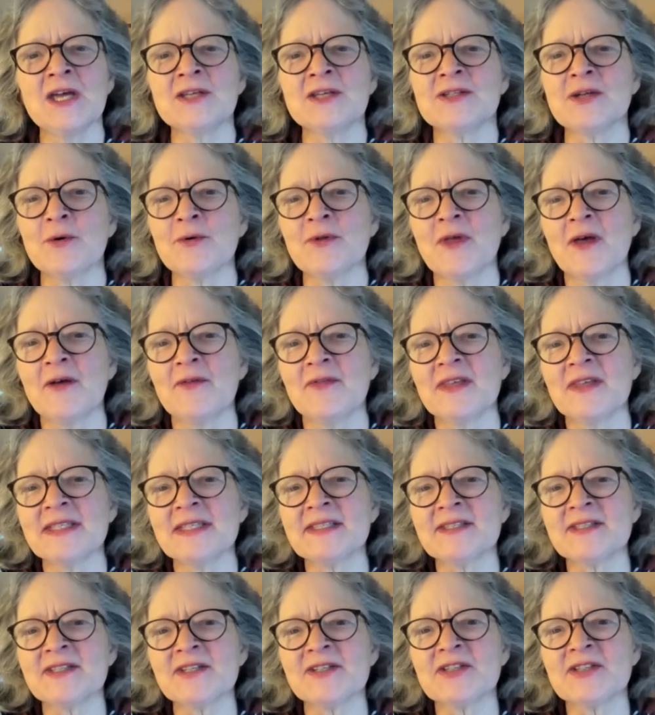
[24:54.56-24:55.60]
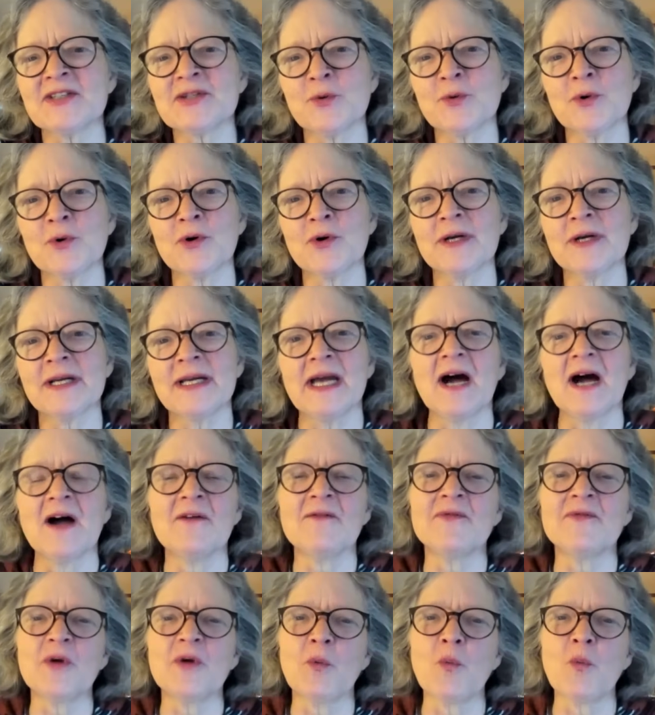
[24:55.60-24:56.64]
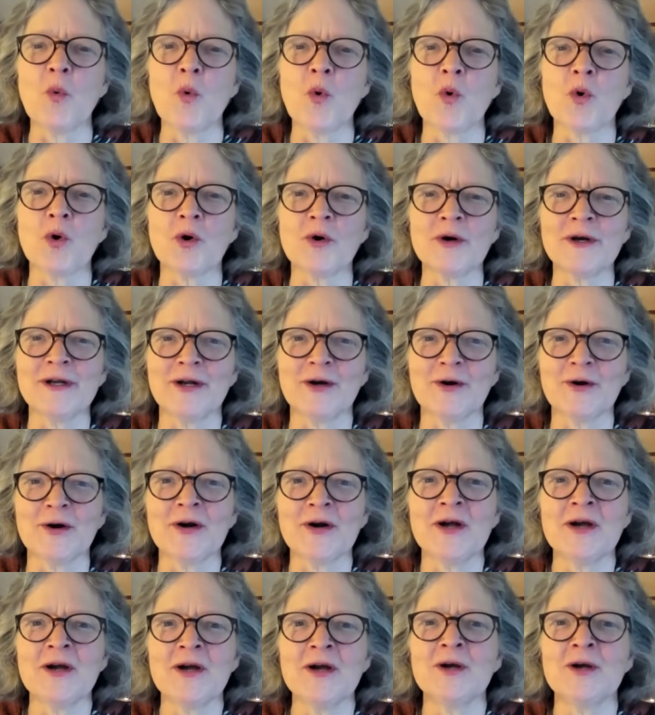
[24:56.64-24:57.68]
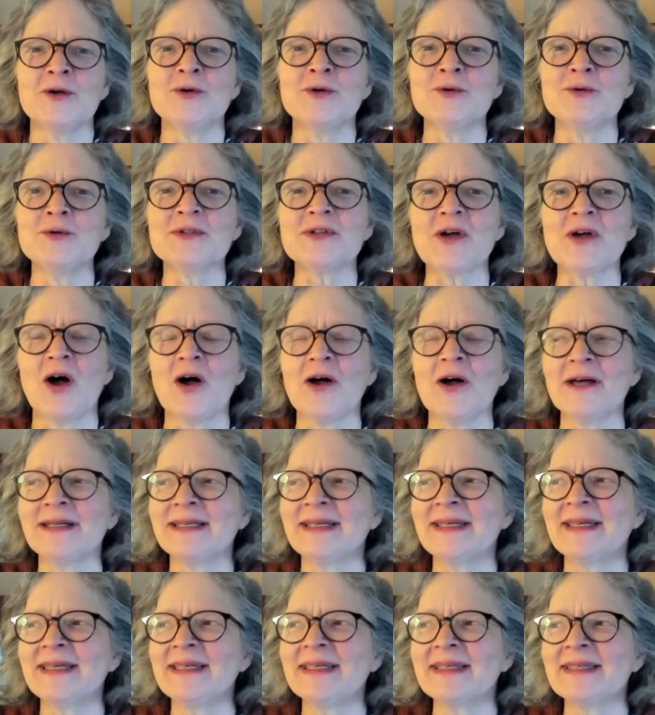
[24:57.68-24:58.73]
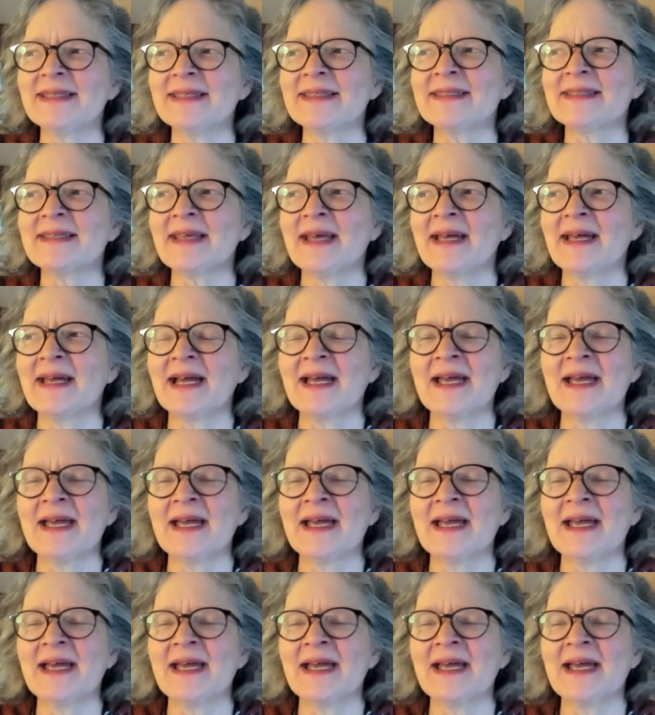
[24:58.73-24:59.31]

So this is a story of the warrior who's on his